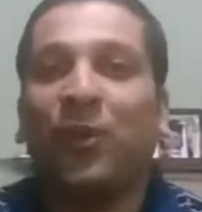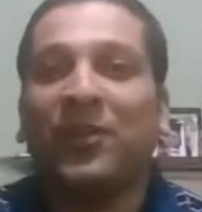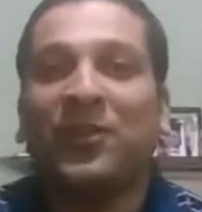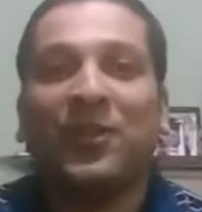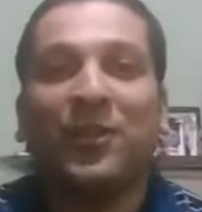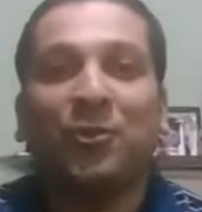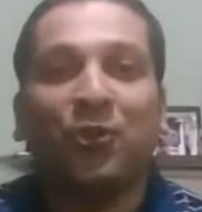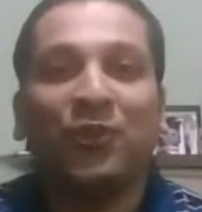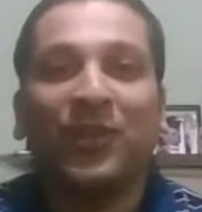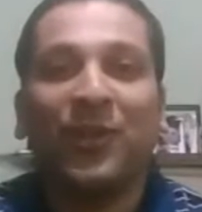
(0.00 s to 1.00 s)
answer this
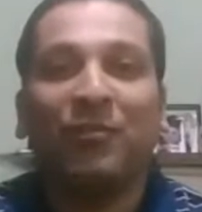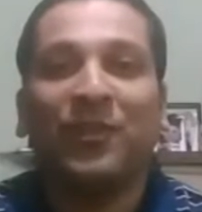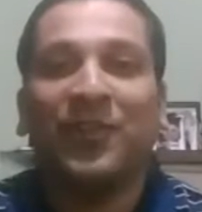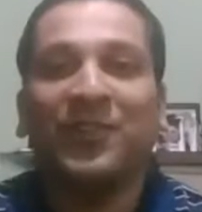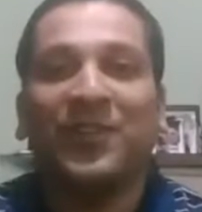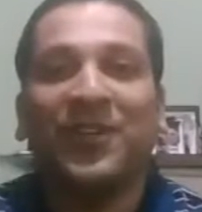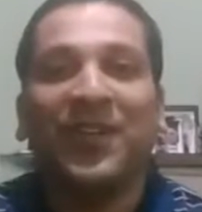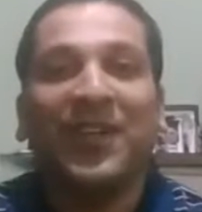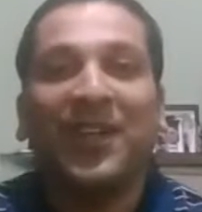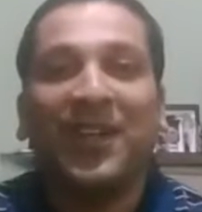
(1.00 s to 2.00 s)
question now first.
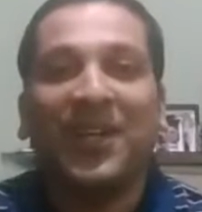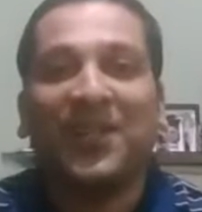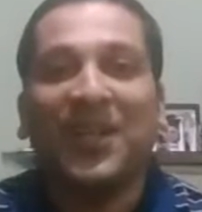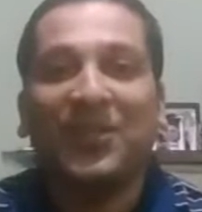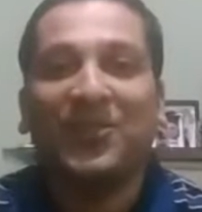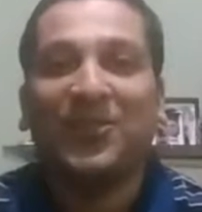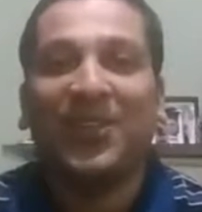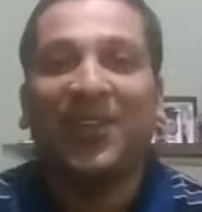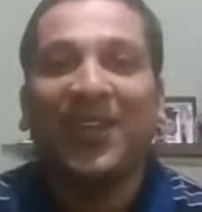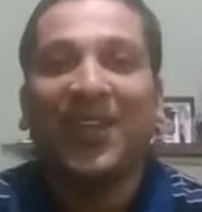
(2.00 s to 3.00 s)
Let others.
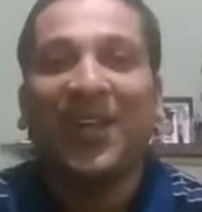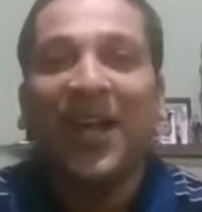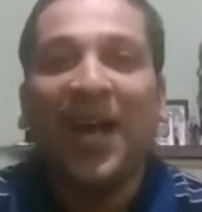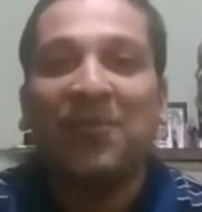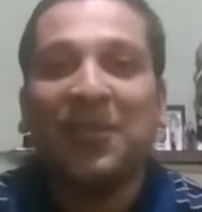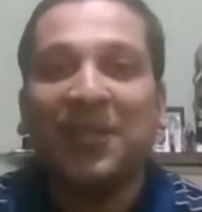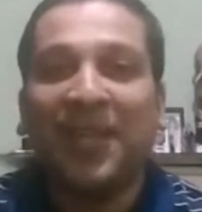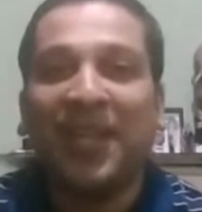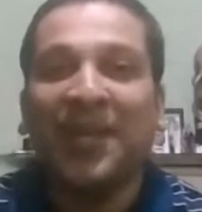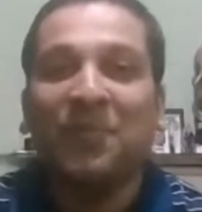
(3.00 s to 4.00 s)
I will
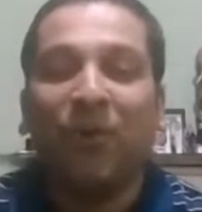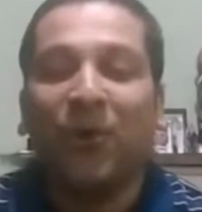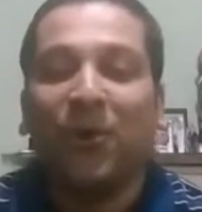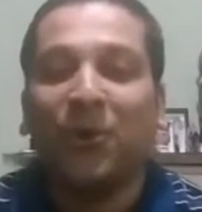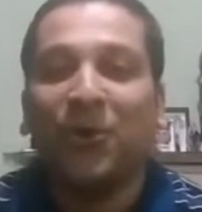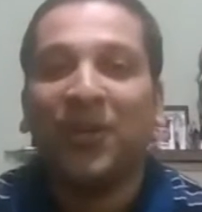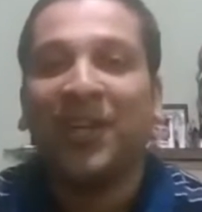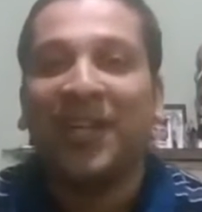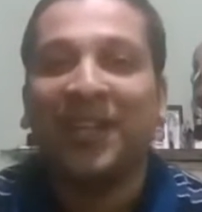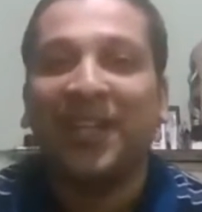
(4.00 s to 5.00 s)
think, ponder over
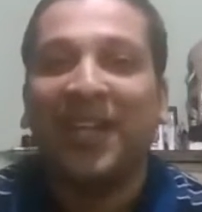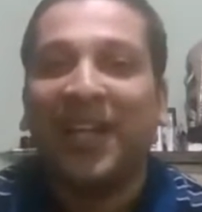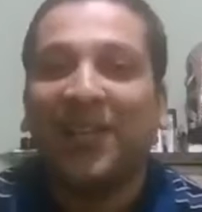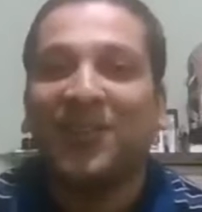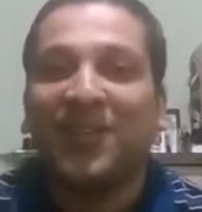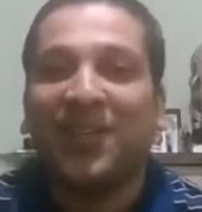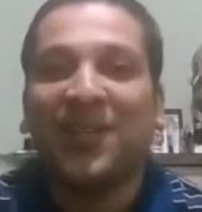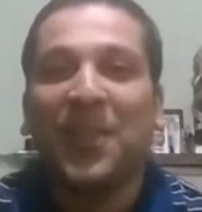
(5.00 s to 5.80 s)
it, and then I'll answer.